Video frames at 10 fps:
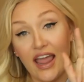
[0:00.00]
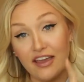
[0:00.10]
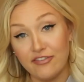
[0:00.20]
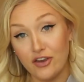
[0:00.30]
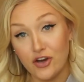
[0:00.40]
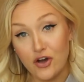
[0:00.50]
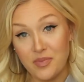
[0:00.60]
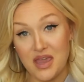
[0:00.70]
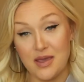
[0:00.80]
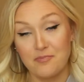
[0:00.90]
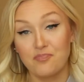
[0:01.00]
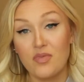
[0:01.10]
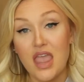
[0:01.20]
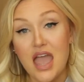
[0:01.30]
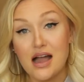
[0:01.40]
if you know me,
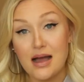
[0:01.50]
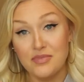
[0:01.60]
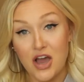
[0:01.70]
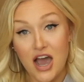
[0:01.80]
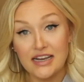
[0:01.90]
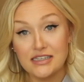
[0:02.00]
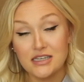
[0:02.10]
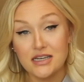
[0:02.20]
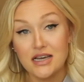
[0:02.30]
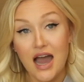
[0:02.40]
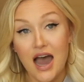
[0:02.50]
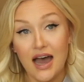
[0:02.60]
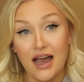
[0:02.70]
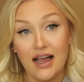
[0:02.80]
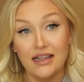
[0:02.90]
I'm not
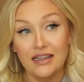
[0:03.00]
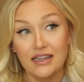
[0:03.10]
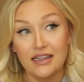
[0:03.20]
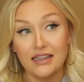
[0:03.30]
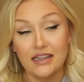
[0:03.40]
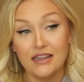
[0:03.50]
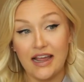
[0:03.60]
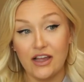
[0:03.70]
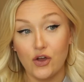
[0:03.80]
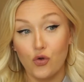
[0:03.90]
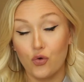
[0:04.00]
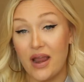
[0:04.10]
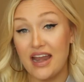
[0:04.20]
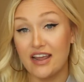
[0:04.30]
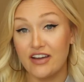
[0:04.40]
uh, like
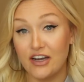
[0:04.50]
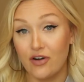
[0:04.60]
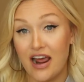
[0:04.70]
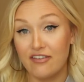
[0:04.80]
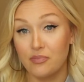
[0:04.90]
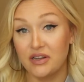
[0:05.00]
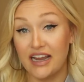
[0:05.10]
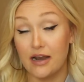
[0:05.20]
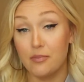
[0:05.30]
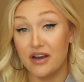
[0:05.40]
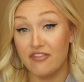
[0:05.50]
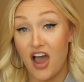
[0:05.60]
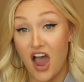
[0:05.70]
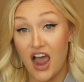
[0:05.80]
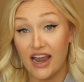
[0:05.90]
great if I don't have a plan, but if
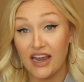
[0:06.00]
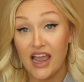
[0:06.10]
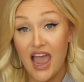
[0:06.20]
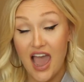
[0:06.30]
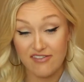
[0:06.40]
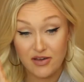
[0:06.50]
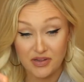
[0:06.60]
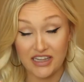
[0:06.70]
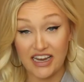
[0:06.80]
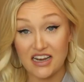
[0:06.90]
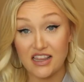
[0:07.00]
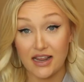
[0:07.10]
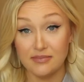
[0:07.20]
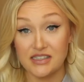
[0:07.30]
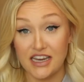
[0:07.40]
I have a plan
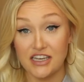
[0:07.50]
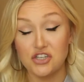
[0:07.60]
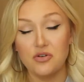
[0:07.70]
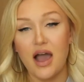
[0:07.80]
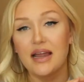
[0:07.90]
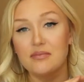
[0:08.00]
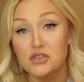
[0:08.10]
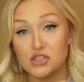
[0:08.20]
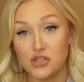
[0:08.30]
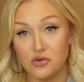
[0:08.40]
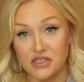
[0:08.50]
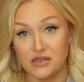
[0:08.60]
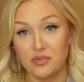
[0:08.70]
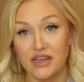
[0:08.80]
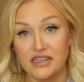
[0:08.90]
that I'm sticking to, I am so
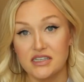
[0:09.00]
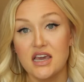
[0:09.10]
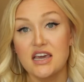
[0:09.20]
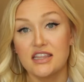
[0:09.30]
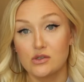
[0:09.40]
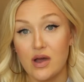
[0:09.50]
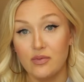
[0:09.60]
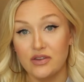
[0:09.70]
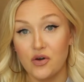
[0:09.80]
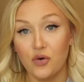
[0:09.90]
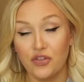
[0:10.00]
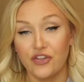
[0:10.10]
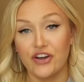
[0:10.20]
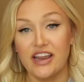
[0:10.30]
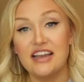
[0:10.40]
disciplined. That's why when the Whole
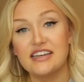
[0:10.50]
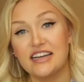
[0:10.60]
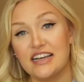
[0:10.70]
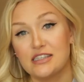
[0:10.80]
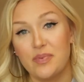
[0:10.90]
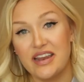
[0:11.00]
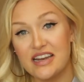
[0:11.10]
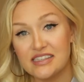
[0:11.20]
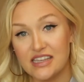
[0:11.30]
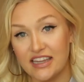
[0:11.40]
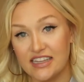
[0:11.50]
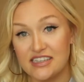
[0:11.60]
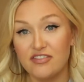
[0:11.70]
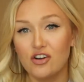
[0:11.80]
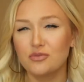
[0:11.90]
thirty ended, it's been slightly
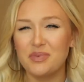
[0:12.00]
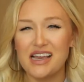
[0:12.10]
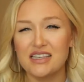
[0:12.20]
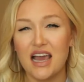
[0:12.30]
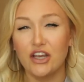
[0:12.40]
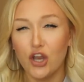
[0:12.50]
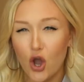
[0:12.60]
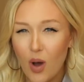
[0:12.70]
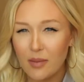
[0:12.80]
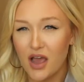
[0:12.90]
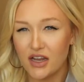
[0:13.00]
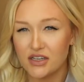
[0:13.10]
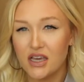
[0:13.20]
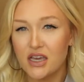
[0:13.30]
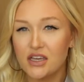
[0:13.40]
difficult because I know I'm
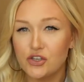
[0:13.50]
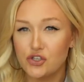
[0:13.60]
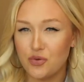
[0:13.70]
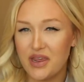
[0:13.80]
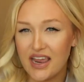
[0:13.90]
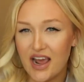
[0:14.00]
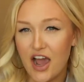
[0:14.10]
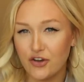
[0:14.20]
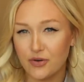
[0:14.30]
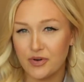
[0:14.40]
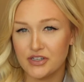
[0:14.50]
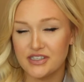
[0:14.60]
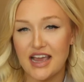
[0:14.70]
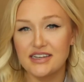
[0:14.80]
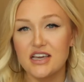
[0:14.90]
not doing it one hundred
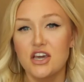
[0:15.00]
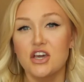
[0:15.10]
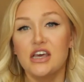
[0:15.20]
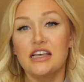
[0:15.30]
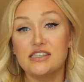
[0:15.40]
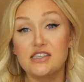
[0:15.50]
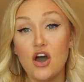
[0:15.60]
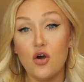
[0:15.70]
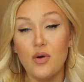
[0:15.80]
percent. So